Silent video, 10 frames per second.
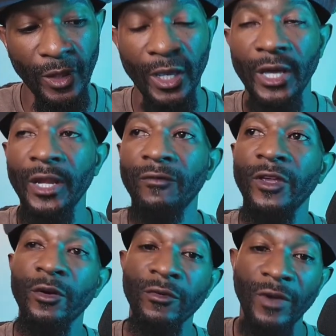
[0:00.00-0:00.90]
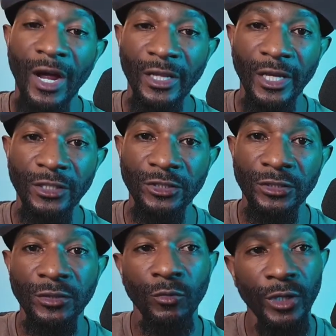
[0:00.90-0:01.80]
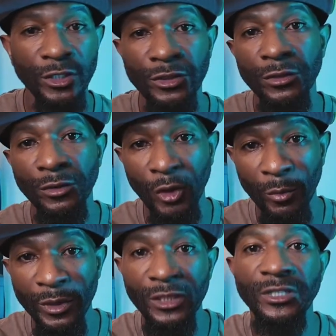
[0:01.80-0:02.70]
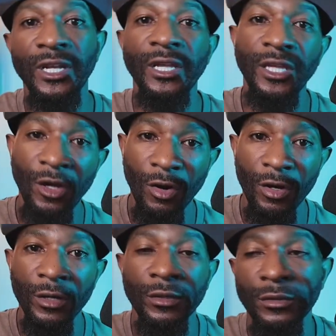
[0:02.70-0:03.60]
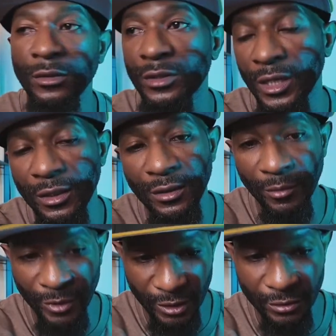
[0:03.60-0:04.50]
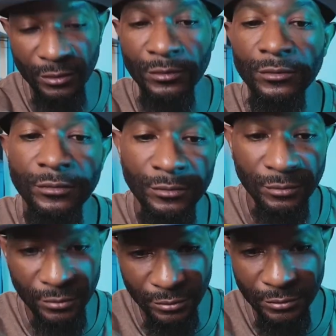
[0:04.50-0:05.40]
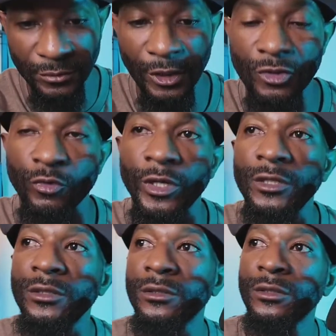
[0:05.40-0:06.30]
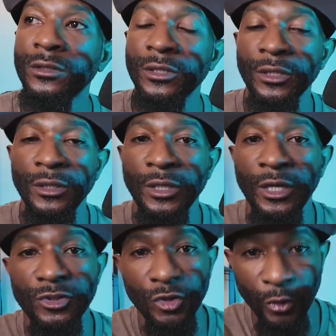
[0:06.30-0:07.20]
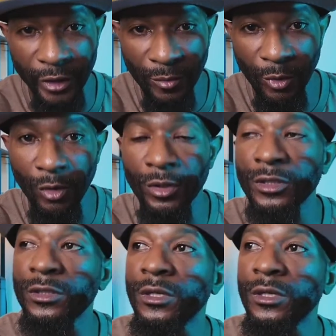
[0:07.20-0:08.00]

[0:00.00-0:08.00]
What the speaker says: And if they're in violation, which, many say that they are, okay, I mean, it's written, it's agreed upon.